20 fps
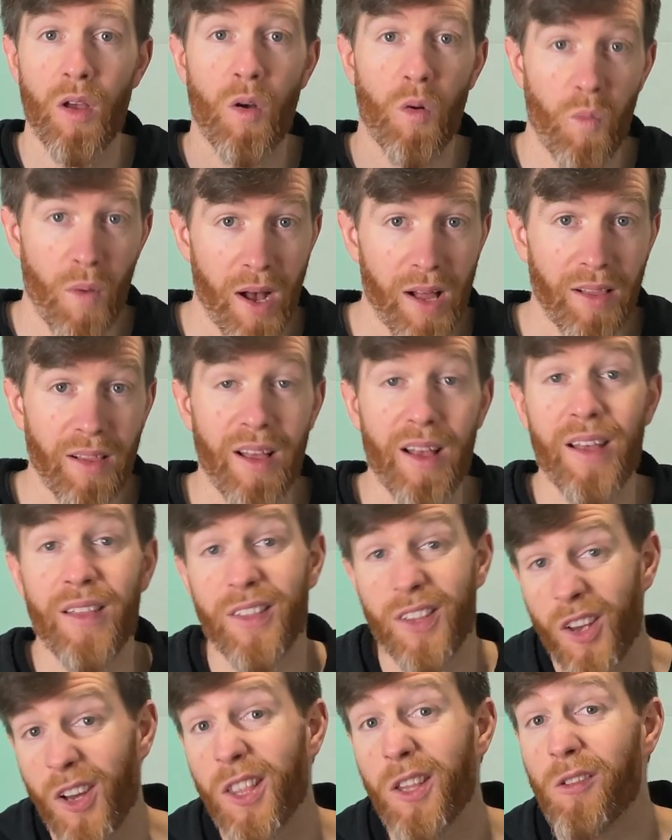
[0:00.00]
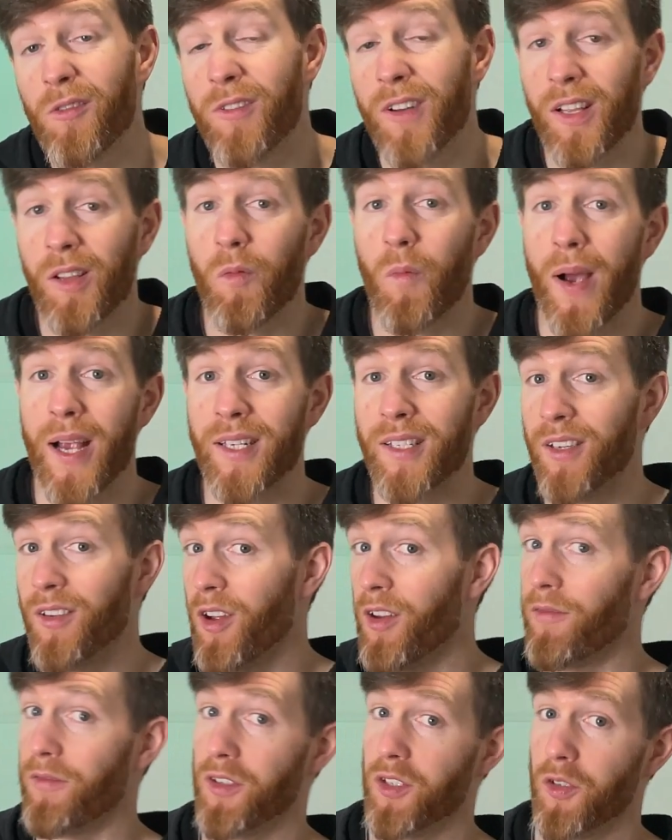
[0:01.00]
Well, the only real way to
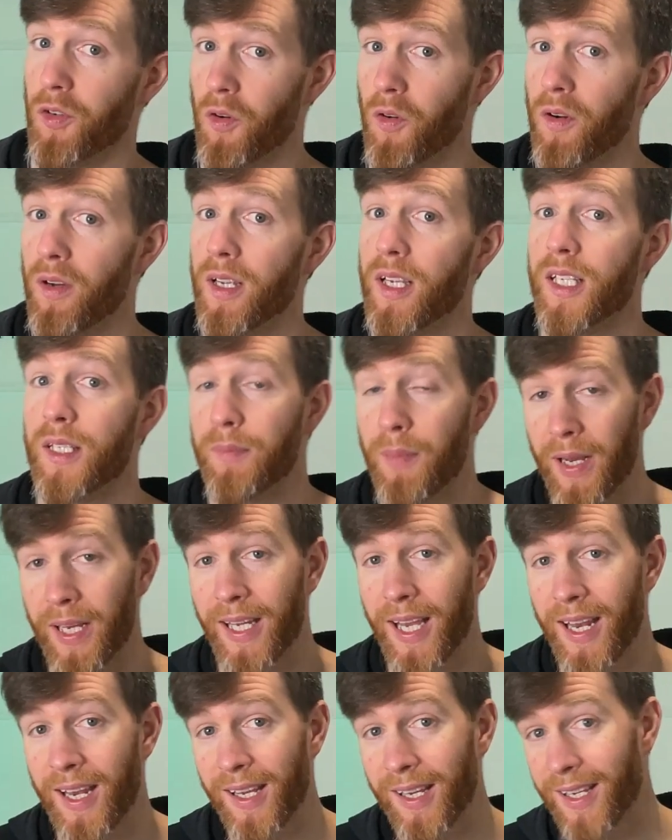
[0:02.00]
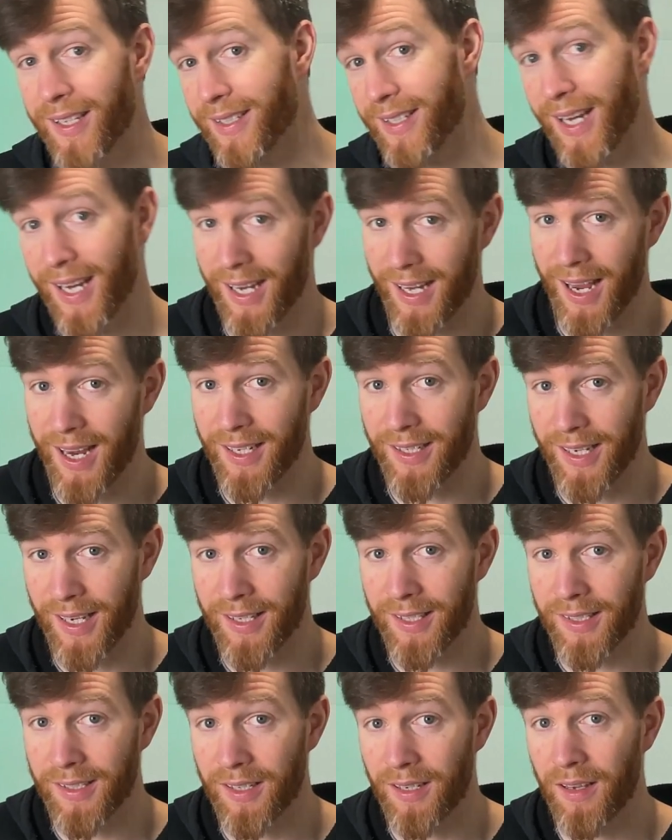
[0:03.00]
know for sure is by getting a DNA
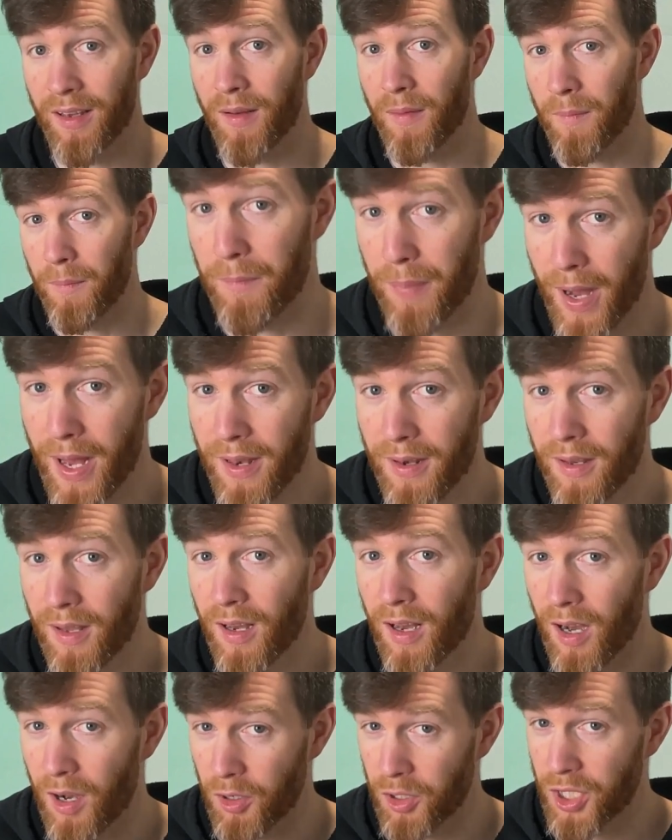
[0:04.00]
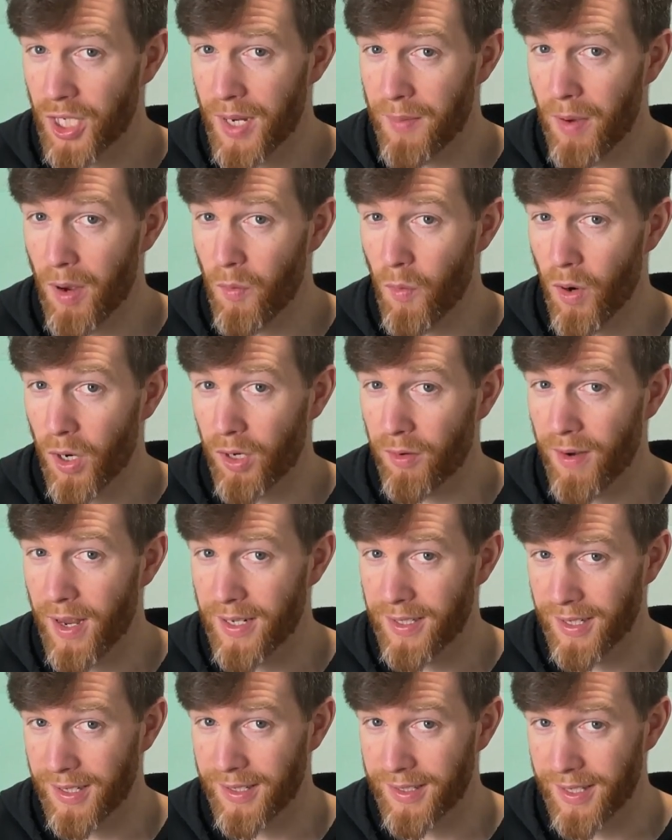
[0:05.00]
test, but I'll share my workaround
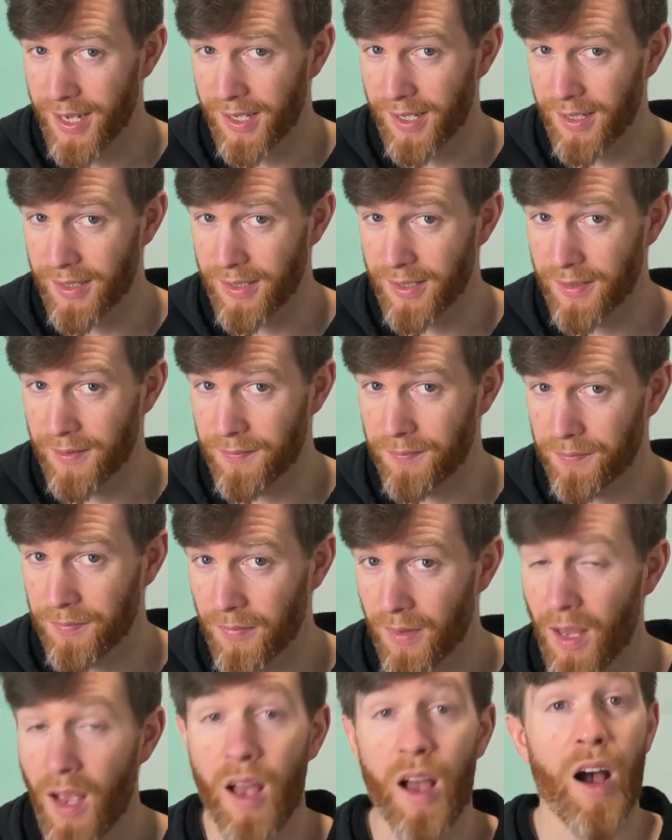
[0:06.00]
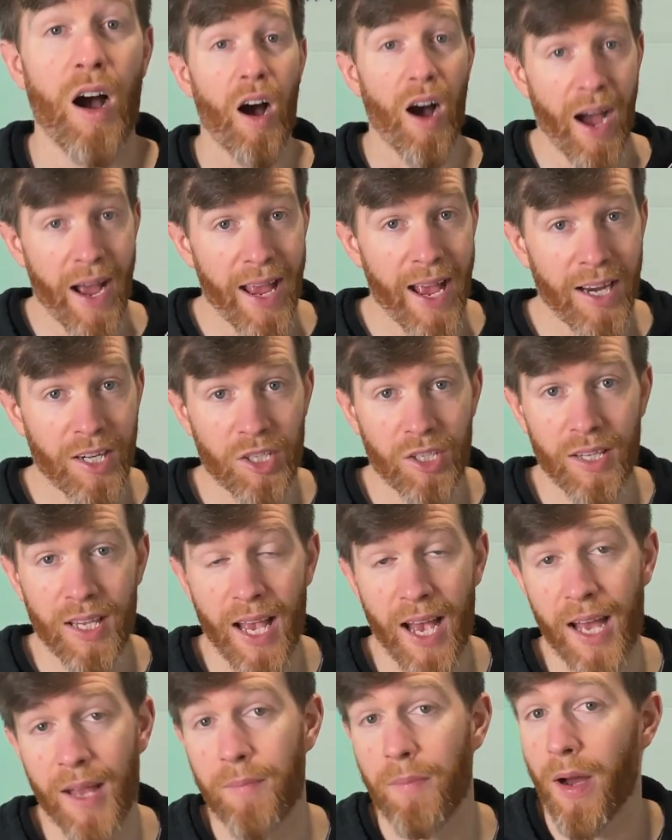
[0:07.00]
in a second. I actually
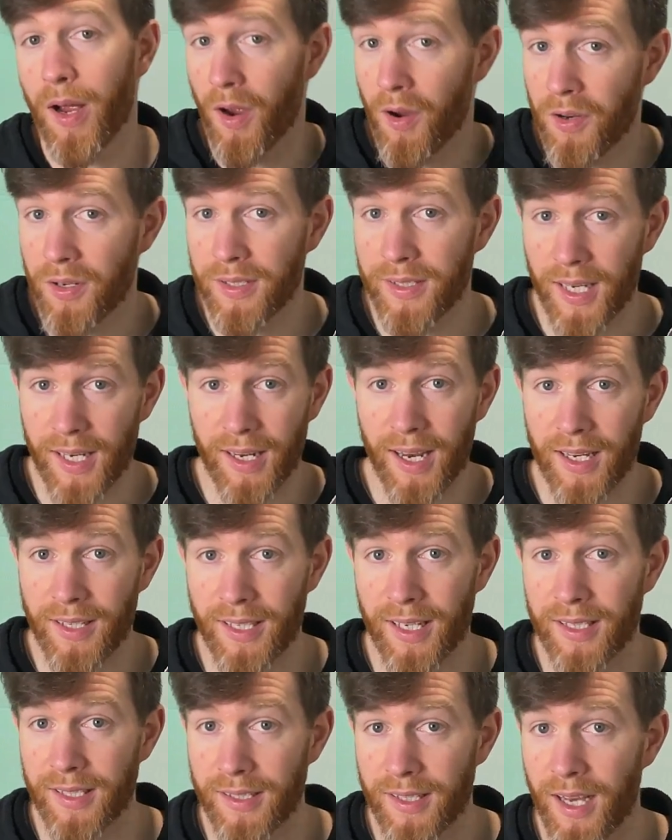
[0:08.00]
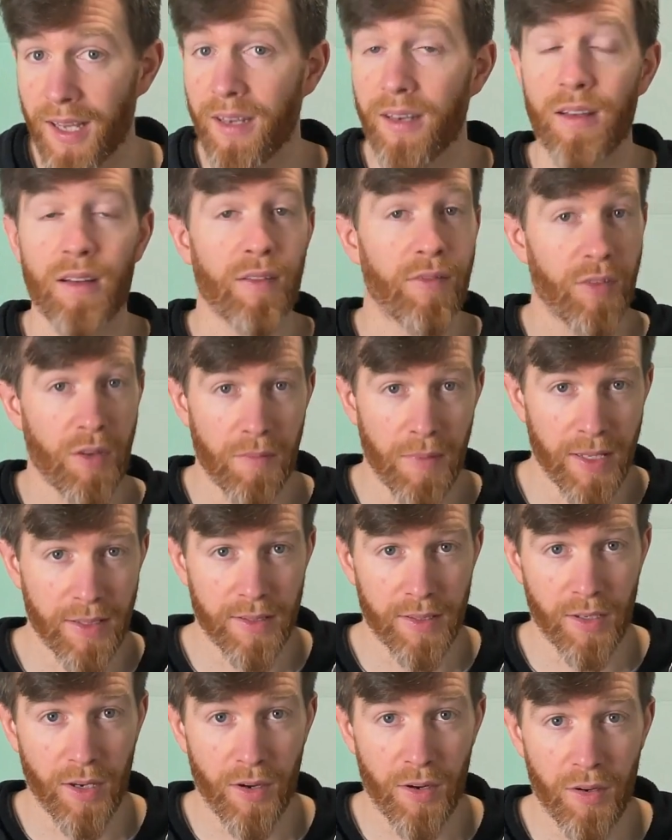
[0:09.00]
had my own DNA test done a few months
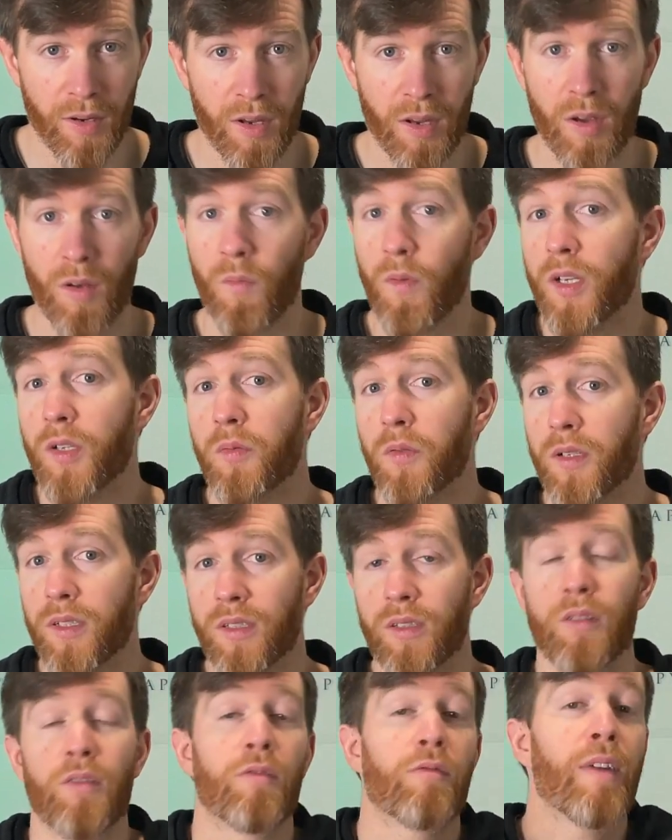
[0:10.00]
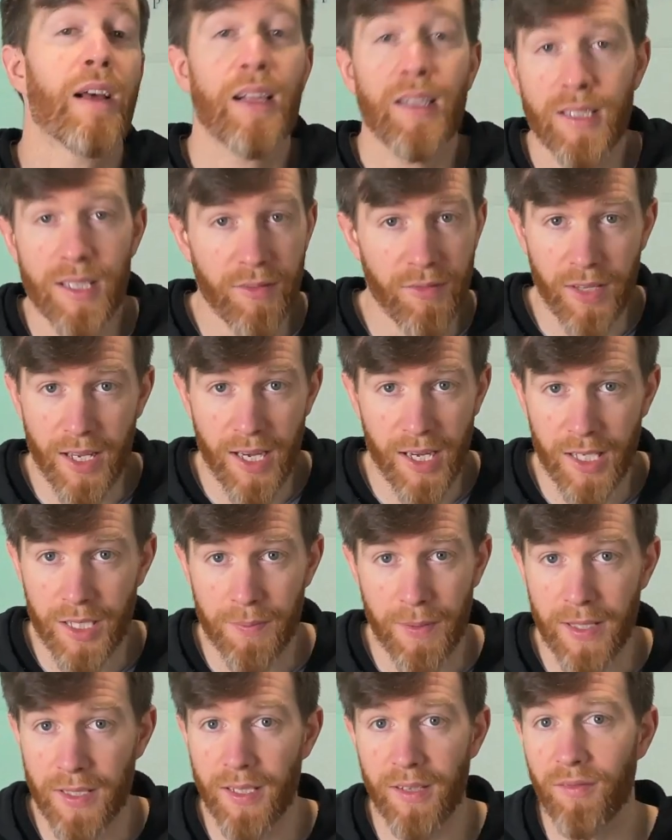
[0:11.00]
ago, which was relatively
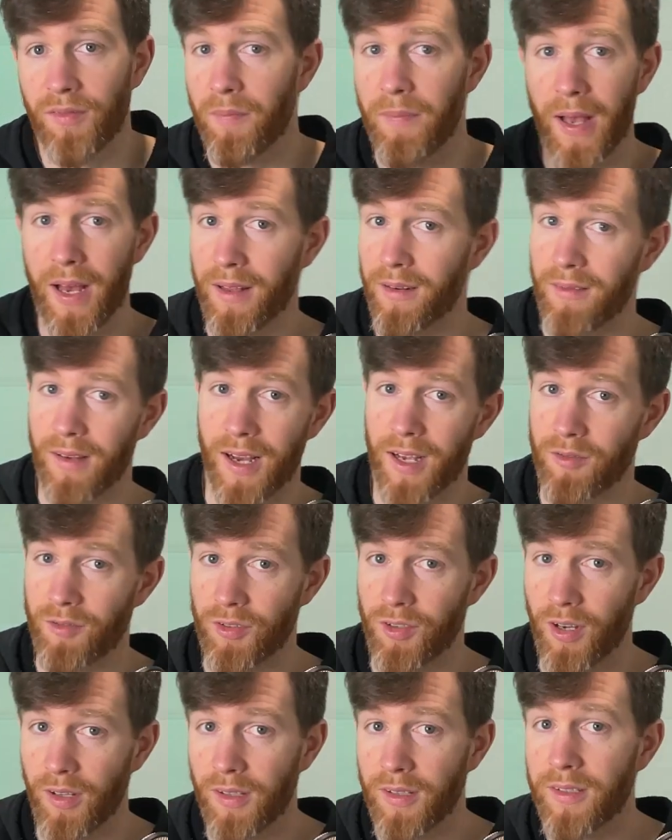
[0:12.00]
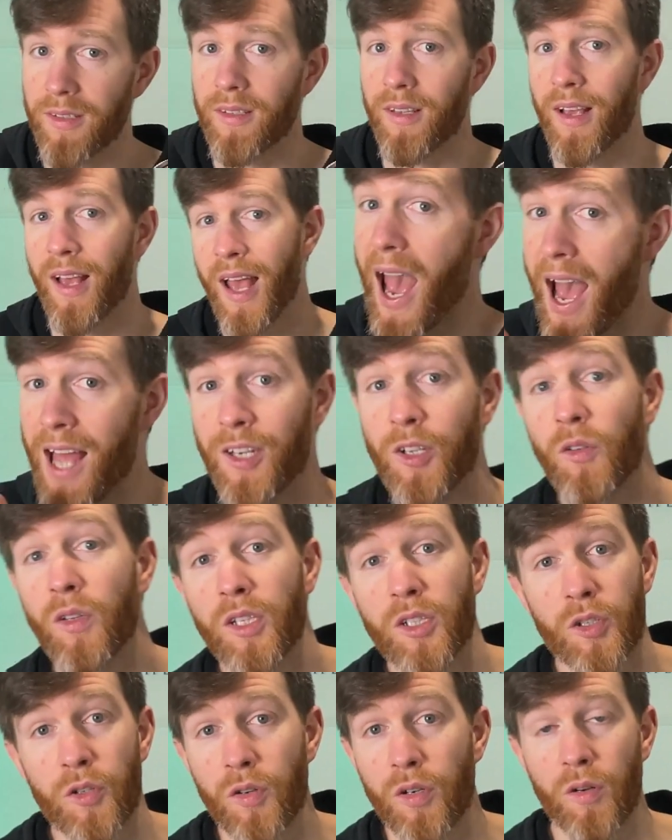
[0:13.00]
inexpensive, about $100, and all
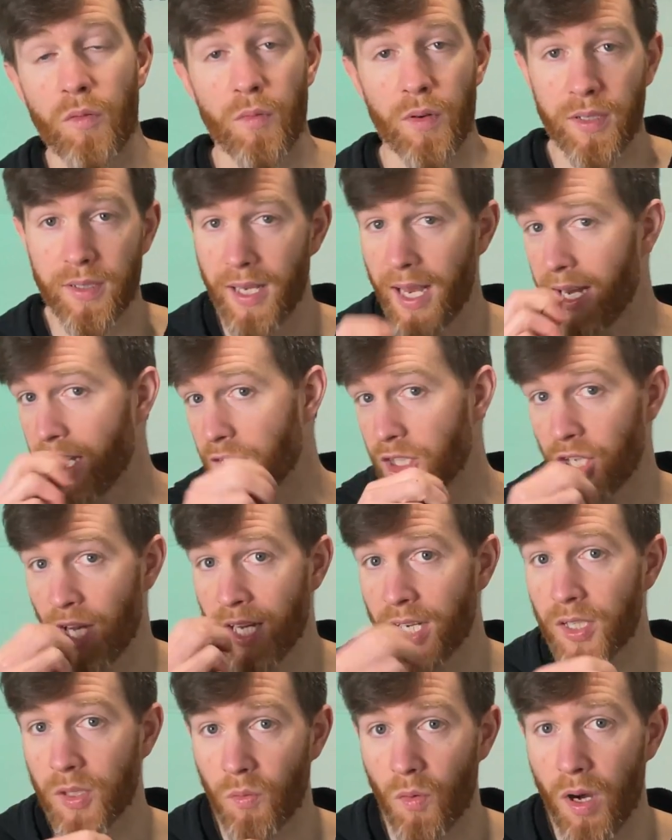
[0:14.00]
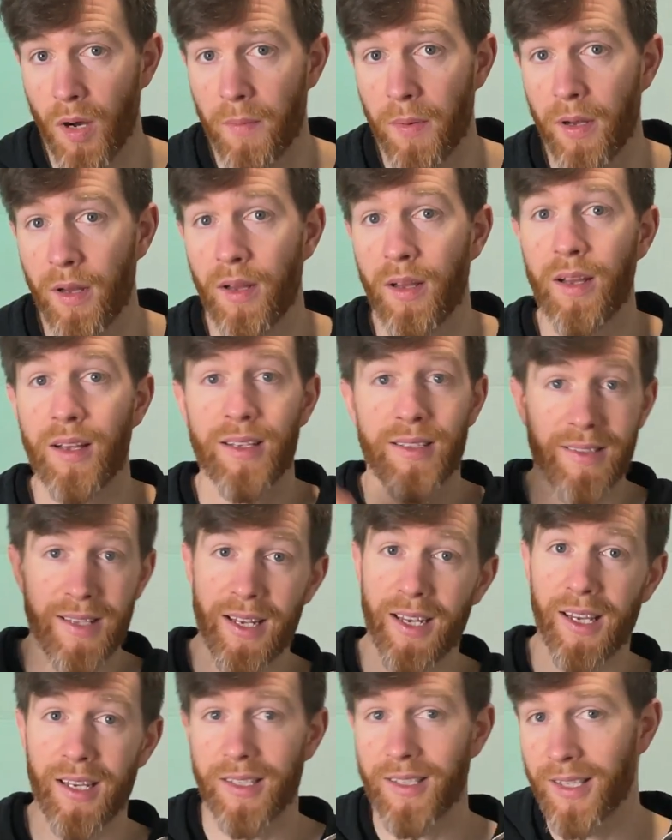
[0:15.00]
it took was a cheek swab,
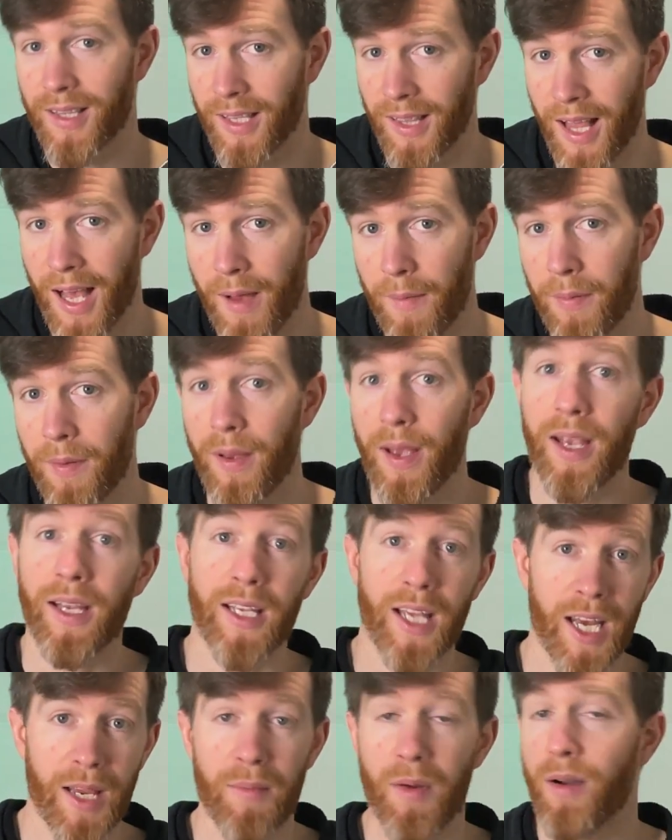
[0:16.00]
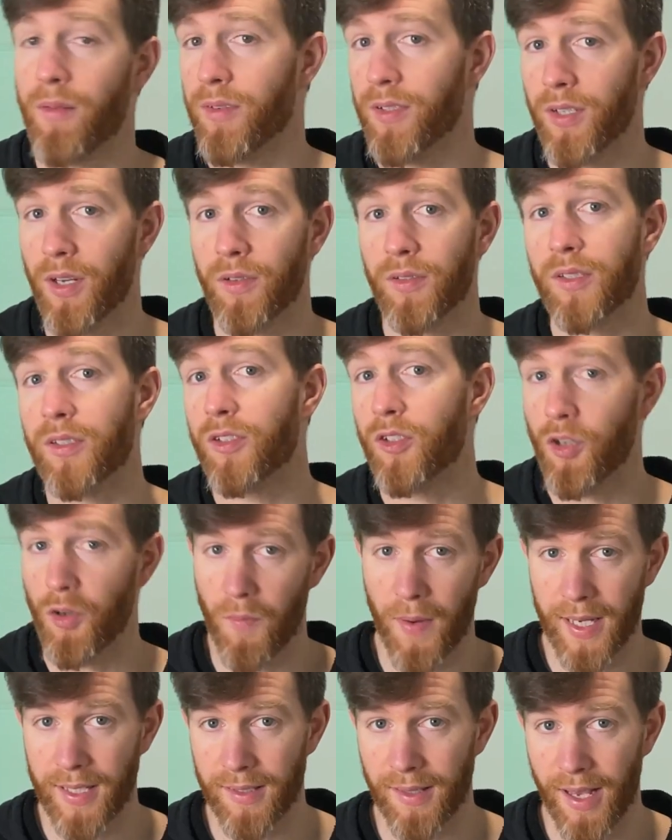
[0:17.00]
sending it to the lab, and getting my results 2
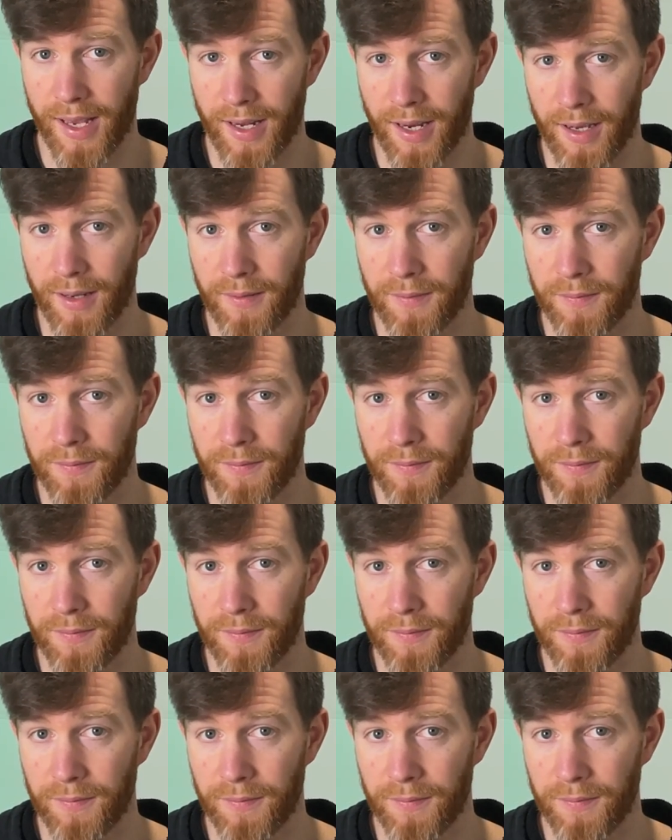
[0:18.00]
weeks later.